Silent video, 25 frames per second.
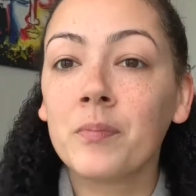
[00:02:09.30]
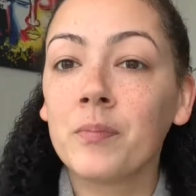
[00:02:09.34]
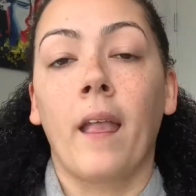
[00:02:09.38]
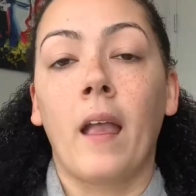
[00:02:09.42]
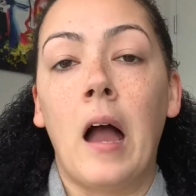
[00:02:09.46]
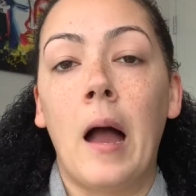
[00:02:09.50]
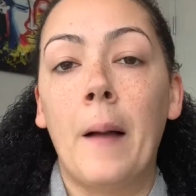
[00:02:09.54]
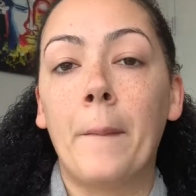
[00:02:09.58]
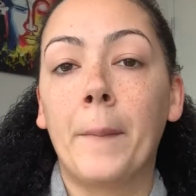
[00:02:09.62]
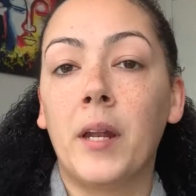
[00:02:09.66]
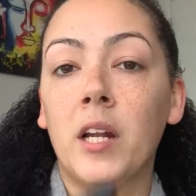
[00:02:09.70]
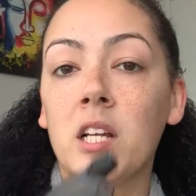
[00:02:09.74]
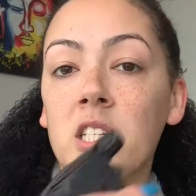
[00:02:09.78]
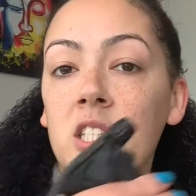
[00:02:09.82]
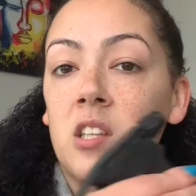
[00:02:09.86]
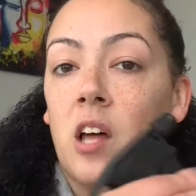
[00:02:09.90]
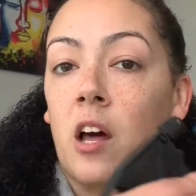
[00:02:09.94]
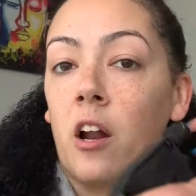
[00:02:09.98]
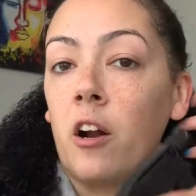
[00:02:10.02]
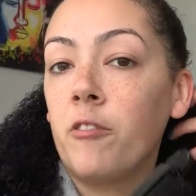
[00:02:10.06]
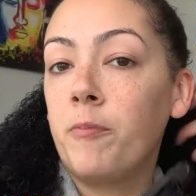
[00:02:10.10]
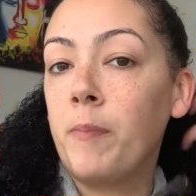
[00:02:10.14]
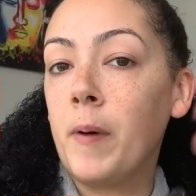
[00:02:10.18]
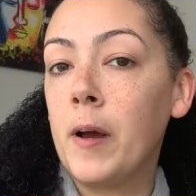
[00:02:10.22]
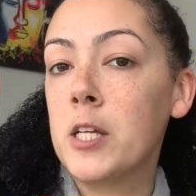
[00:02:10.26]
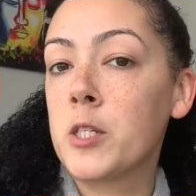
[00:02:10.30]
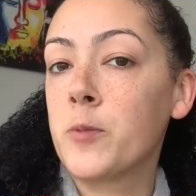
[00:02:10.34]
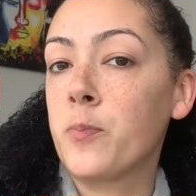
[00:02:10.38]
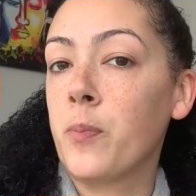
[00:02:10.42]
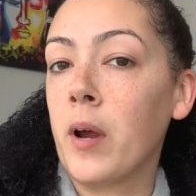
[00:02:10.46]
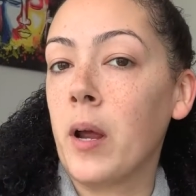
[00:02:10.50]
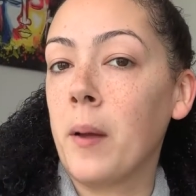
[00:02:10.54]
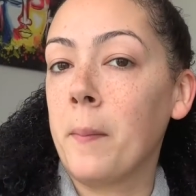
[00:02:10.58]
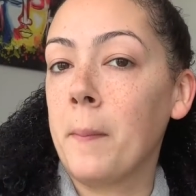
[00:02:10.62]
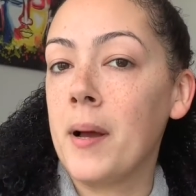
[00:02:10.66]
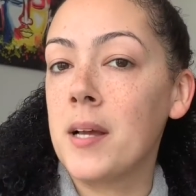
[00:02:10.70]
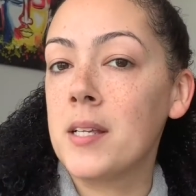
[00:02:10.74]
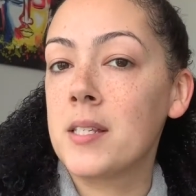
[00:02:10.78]
I'm gonna start off by
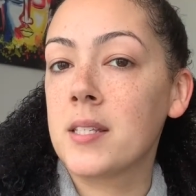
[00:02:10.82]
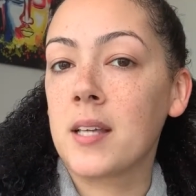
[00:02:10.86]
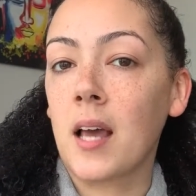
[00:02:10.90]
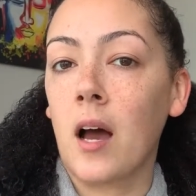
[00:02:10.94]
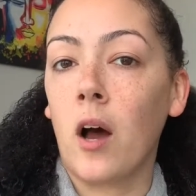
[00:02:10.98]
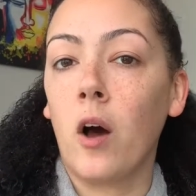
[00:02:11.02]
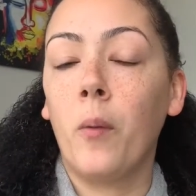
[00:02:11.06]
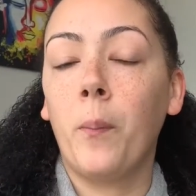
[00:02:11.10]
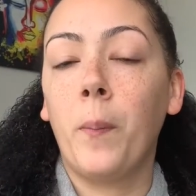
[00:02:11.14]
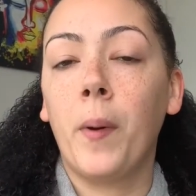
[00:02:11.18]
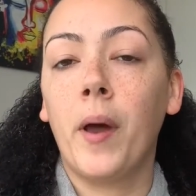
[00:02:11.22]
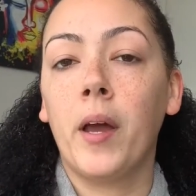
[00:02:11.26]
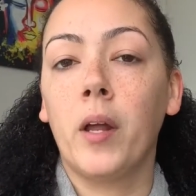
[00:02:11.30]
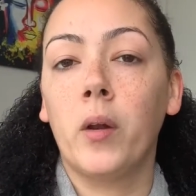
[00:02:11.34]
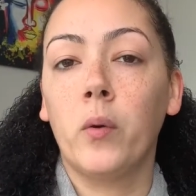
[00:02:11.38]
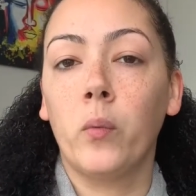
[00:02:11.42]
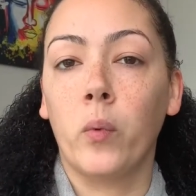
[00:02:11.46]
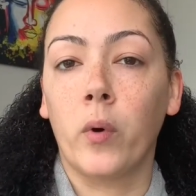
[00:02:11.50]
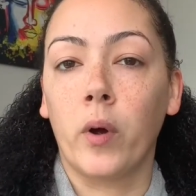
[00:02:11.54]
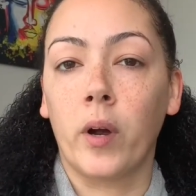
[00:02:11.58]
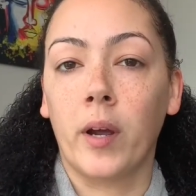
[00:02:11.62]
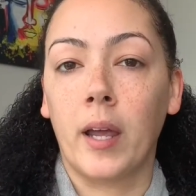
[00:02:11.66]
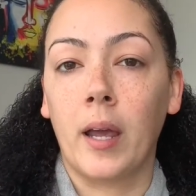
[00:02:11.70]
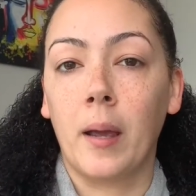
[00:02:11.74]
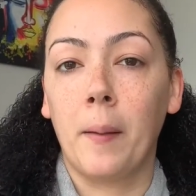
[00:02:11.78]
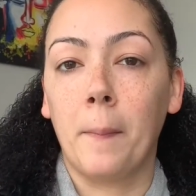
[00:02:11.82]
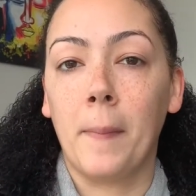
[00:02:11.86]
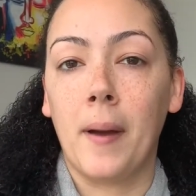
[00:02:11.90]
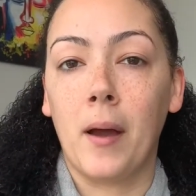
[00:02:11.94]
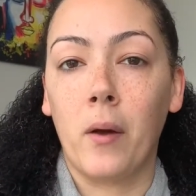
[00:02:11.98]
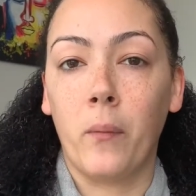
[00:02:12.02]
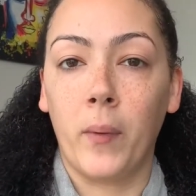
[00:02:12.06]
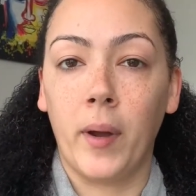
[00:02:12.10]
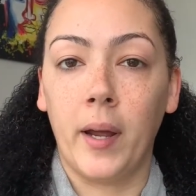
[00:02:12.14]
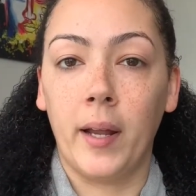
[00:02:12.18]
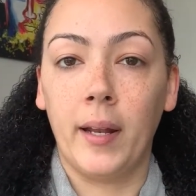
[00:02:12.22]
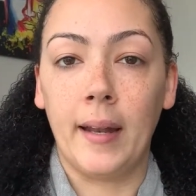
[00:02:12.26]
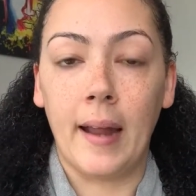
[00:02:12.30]
spraying my scalp and working my
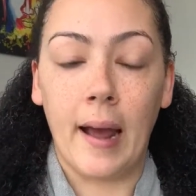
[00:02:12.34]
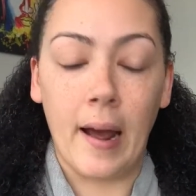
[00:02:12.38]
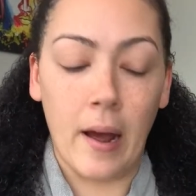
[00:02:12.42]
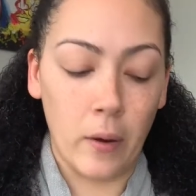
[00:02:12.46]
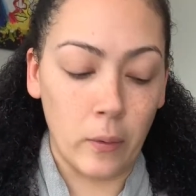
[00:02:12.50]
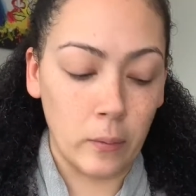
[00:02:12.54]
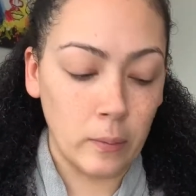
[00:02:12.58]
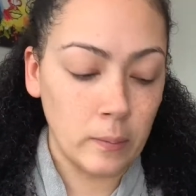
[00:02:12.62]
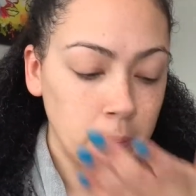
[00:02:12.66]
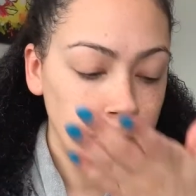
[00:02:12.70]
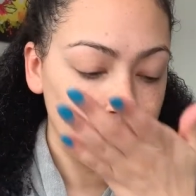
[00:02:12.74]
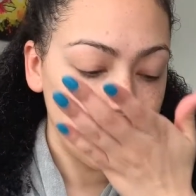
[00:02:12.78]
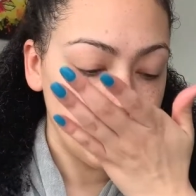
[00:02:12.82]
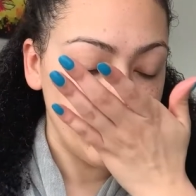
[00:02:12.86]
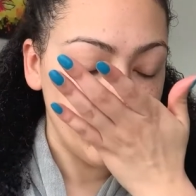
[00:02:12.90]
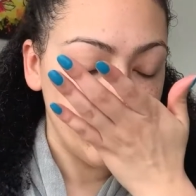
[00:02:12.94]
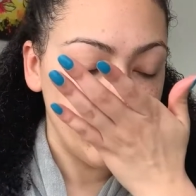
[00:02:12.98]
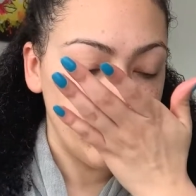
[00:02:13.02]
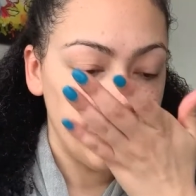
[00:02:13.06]
way down.